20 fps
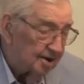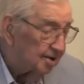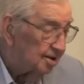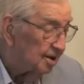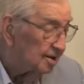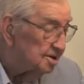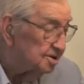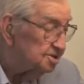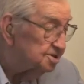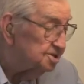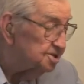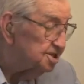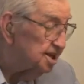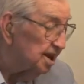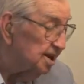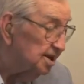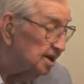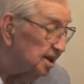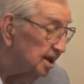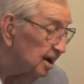in the
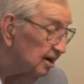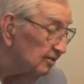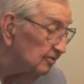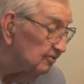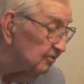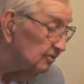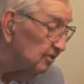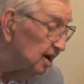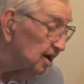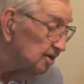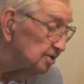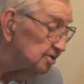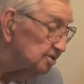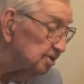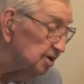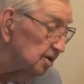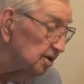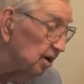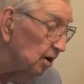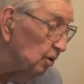city of
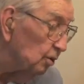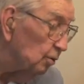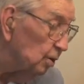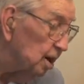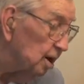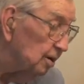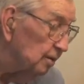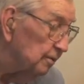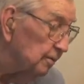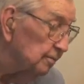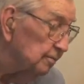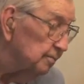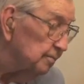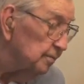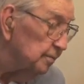Toccoa,